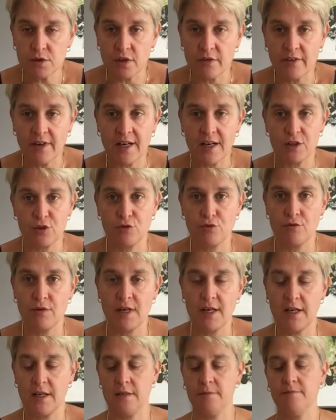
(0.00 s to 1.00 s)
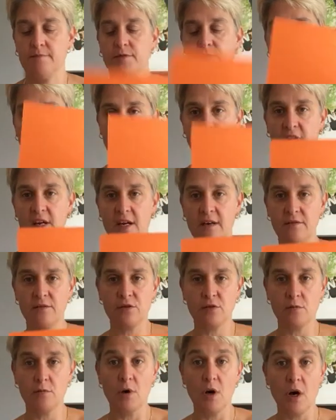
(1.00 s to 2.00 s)
of our dragon. So if you have
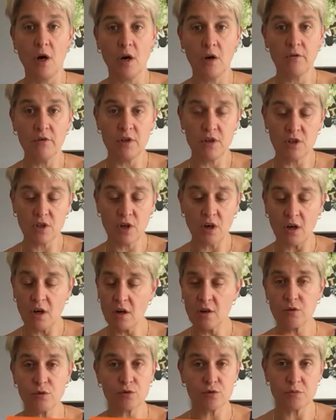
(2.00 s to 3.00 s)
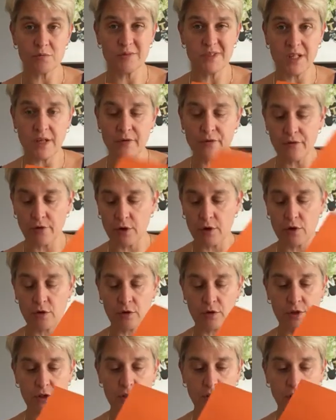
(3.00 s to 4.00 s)
some orange card or some different
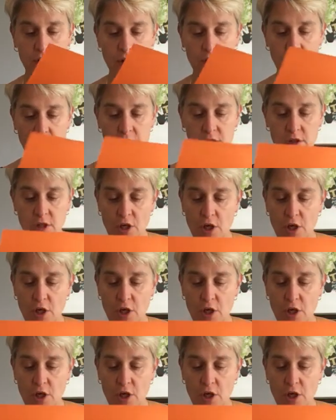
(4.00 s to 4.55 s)
coloured card,